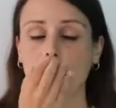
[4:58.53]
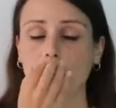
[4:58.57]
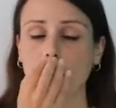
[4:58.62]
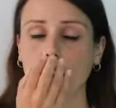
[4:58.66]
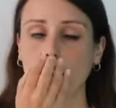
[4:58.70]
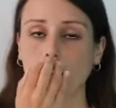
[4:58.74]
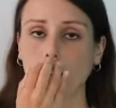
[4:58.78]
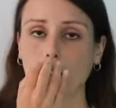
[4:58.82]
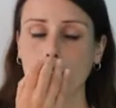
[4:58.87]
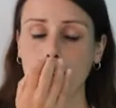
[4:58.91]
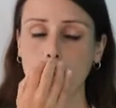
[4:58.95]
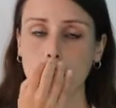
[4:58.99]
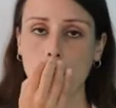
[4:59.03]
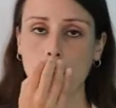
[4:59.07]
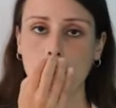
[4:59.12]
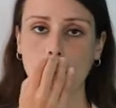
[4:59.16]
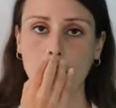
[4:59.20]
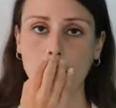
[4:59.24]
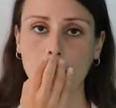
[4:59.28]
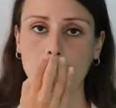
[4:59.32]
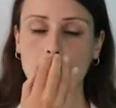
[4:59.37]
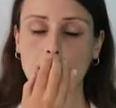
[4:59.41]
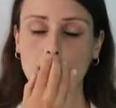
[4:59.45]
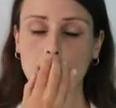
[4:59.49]
I can make
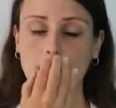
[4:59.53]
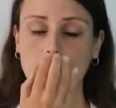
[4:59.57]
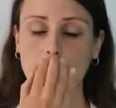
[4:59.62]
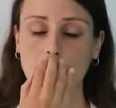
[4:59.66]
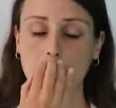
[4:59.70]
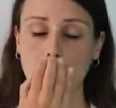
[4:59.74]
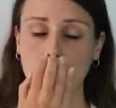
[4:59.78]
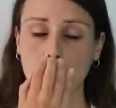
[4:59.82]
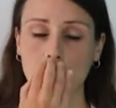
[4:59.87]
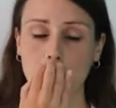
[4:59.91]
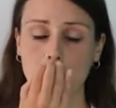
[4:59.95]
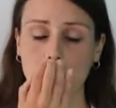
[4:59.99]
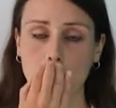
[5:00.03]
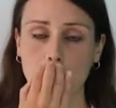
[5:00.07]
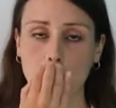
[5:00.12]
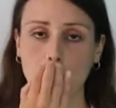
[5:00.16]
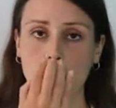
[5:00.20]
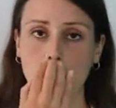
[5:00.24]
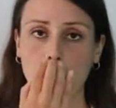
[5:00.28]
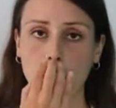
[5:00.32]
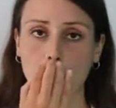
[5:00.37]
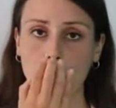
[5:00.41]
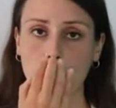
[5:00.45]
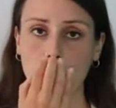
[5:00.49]
this decision in
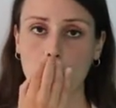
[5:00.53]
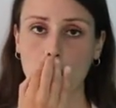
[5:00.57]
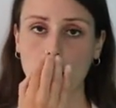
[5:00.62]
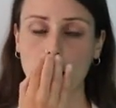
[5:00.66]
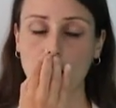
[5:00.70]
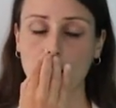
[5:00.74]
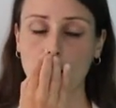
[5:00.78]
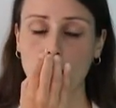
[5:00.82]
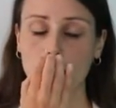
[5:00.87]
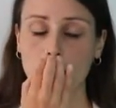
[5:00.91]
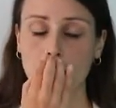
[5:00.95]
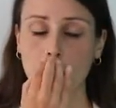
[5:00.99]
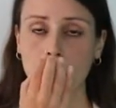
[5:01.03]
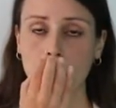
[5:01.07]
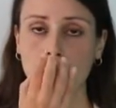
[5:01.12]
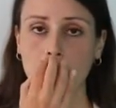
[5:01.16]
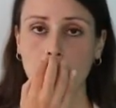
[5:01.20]
my own time.